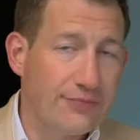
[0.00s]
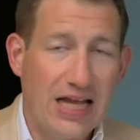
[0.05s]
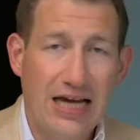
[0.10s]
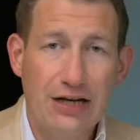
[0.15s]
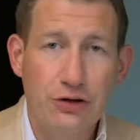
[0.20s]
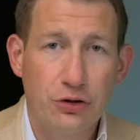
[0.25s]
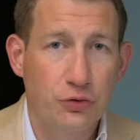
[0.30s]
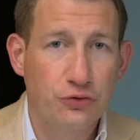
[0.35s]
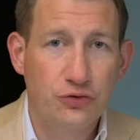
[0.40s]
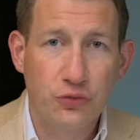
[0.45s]
I
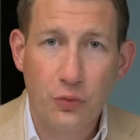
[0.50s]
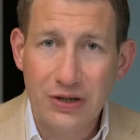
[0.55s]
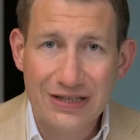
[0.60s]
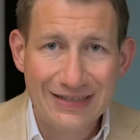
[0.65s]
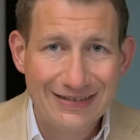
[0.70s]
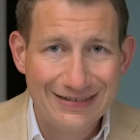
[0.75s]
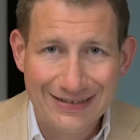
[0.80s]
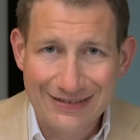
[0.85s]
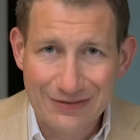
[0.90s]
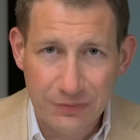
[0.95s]
don't know,
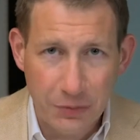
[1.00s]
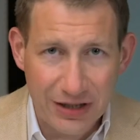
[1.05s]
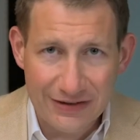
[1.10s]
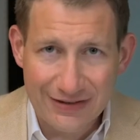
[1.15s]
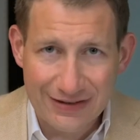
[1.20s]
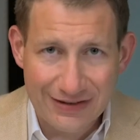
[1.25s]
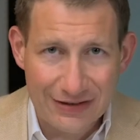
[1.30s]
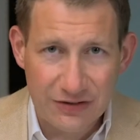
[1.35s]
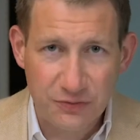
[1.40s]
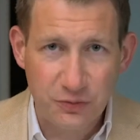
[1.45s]
26 months
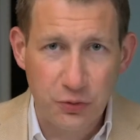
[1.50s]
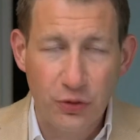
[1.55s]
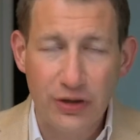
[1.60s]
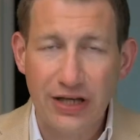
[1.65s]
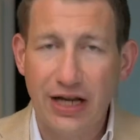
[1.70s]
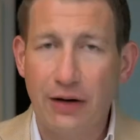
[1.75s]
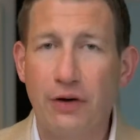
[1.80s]
at this point,